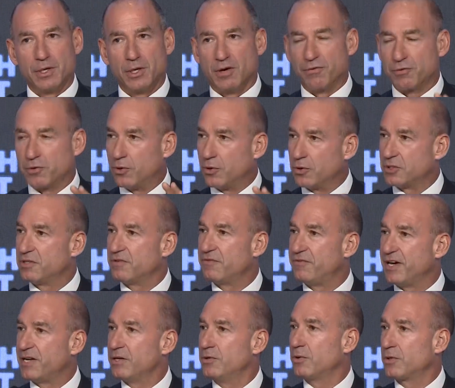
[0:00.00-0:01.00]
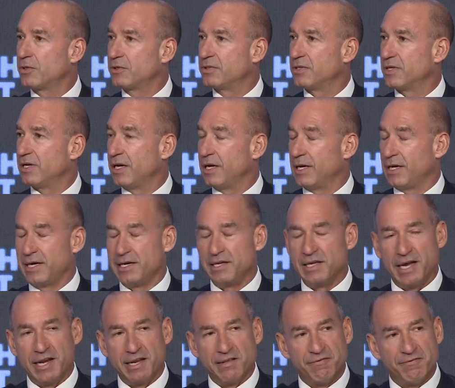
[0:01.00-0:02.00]
Of course, the Fed looks
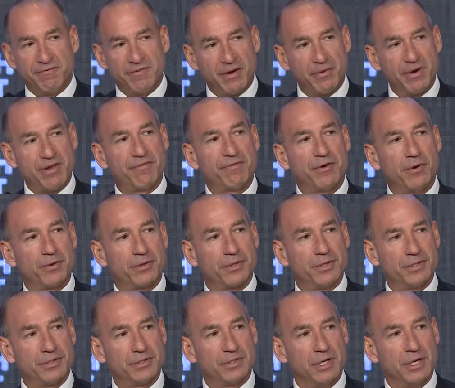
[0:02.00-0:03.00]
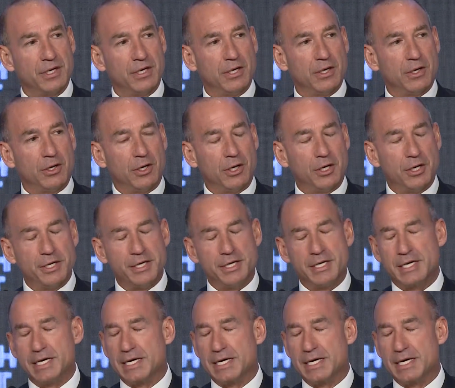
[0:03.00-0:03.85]
and is very focused on